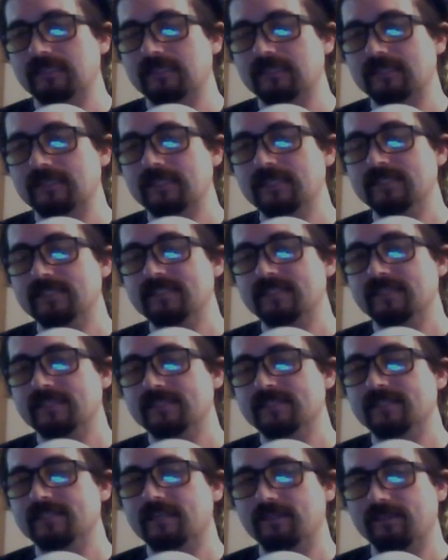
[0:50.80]
this is,
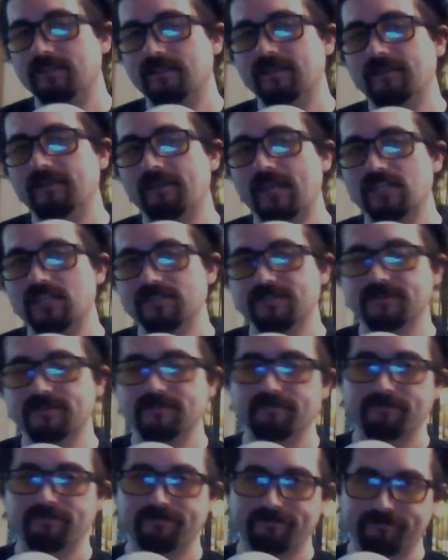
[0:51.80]
as
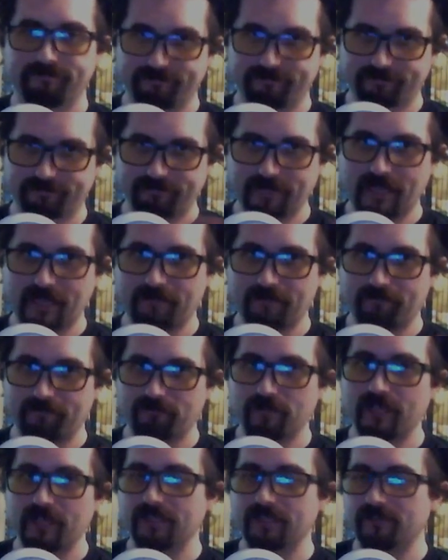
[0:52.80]

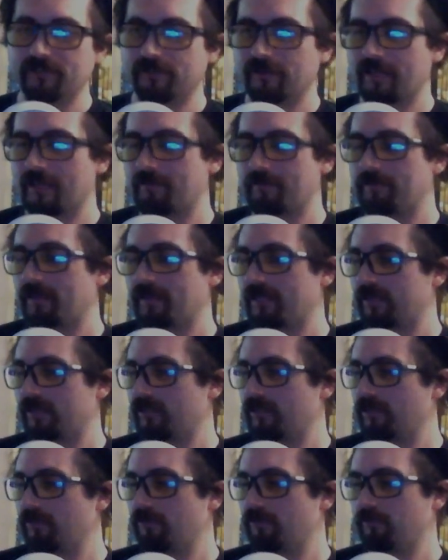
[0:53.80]
regular ambient
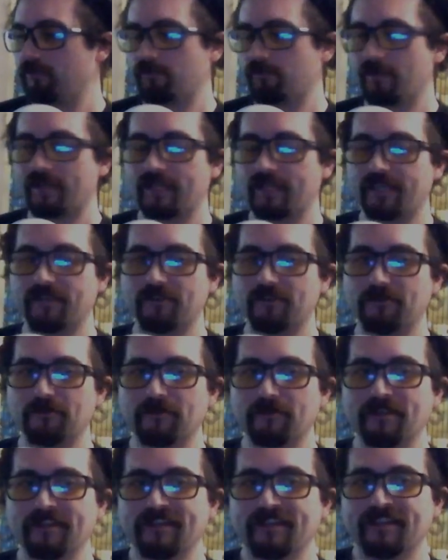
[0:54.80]
glow radio
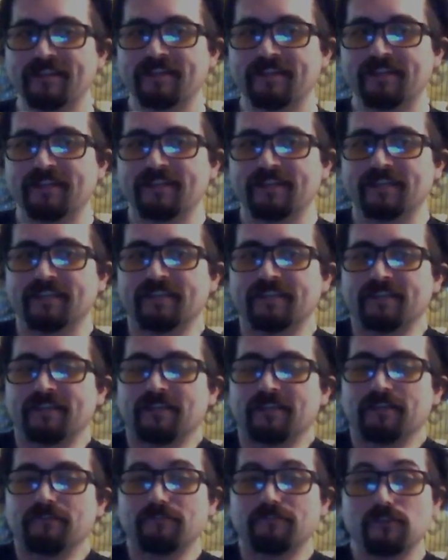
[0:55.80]

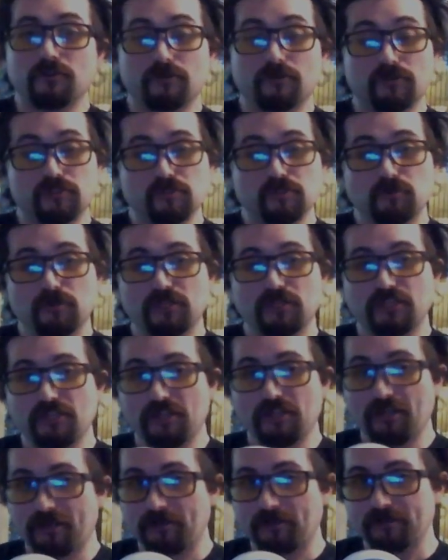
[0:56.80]
viewers would
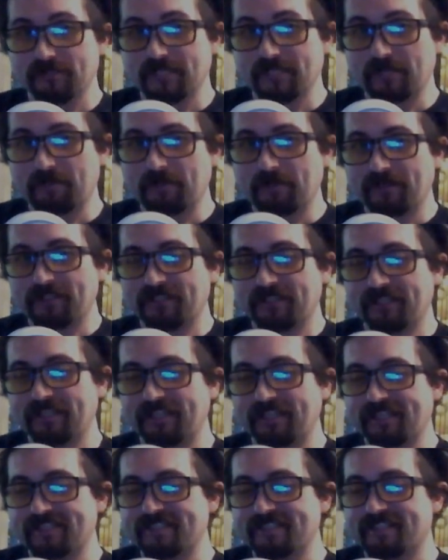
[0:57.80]
know, typically
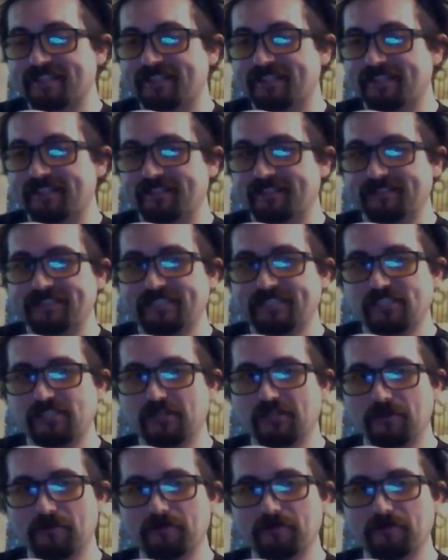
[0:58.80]
it's a show